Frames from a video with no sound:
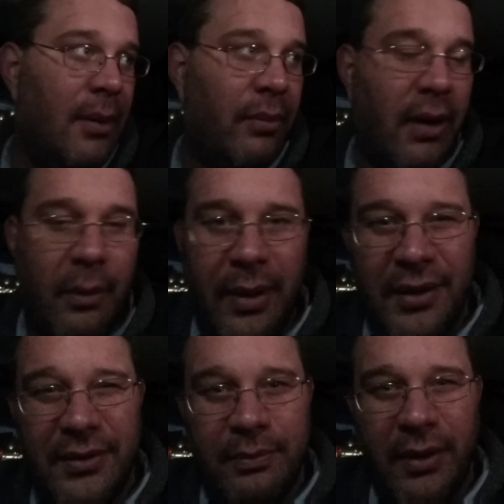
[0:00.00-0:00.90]
play our
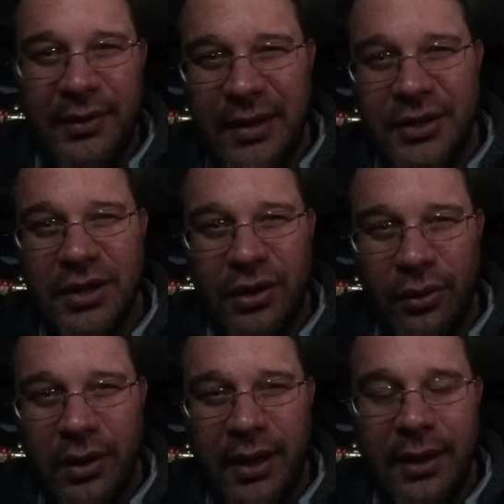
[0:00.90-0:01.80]
PlayStation
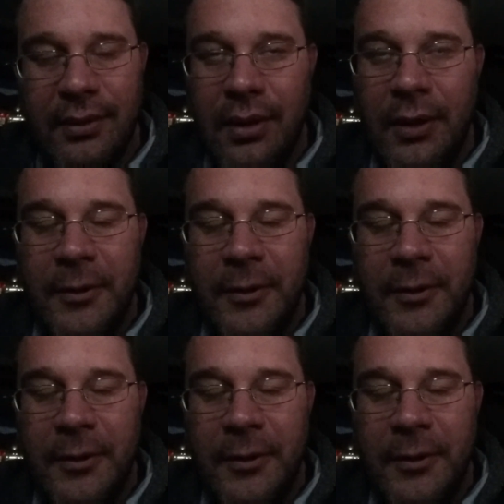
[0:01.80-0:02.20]
3.